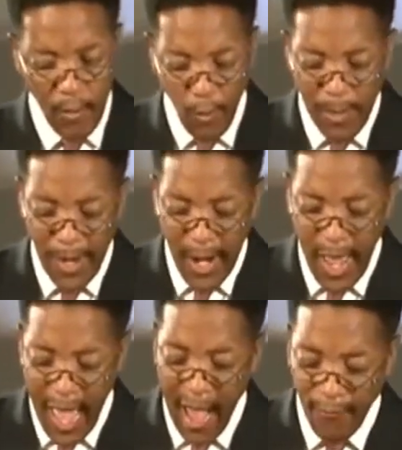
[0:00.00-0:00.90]
we
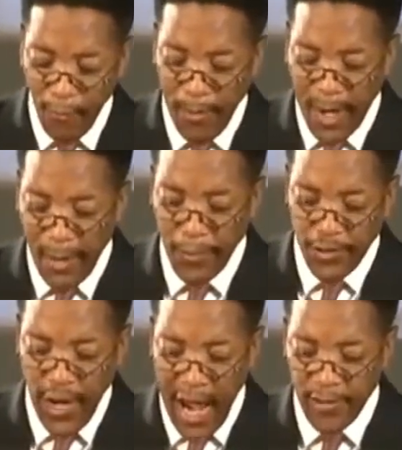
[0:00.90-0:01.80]
better have, we better
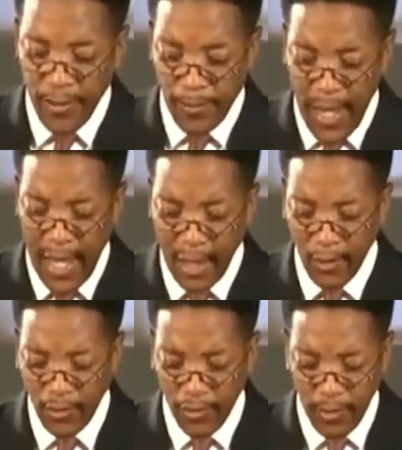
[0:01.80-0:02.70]
understand some
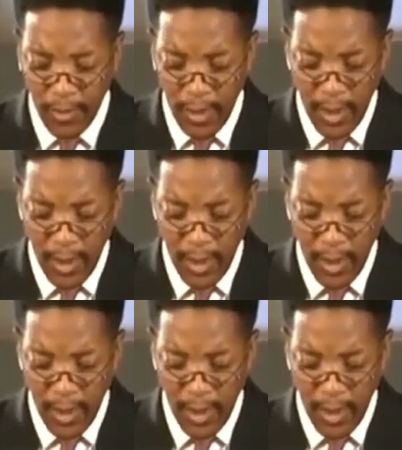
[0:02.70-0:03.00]
things.